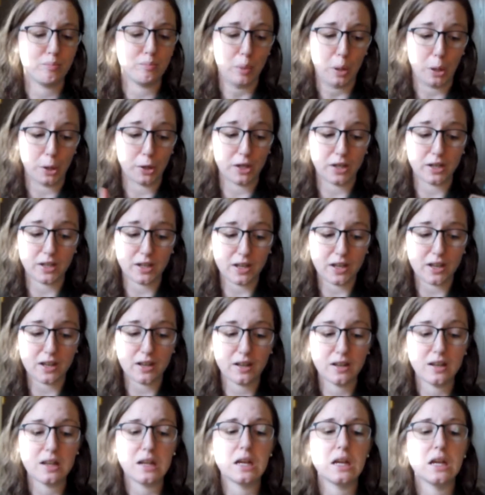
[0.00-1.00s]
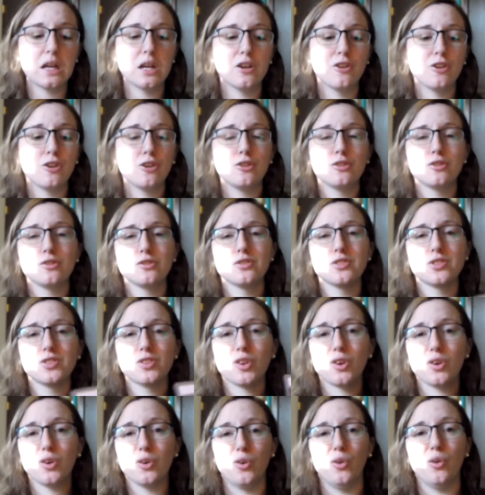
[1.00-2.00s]
burgundy.
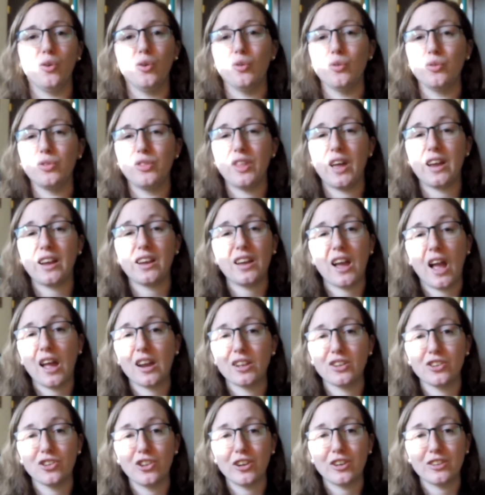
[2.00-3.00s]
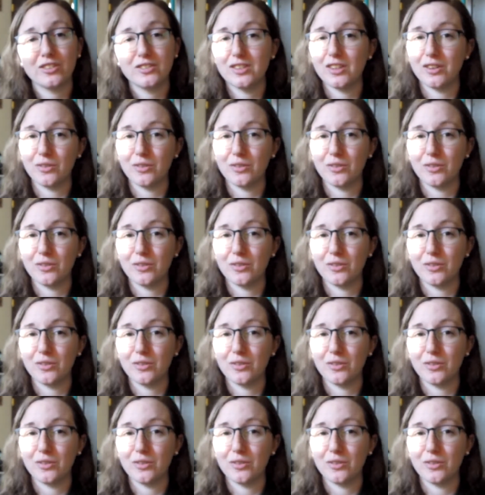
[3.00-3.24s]
So that kind of look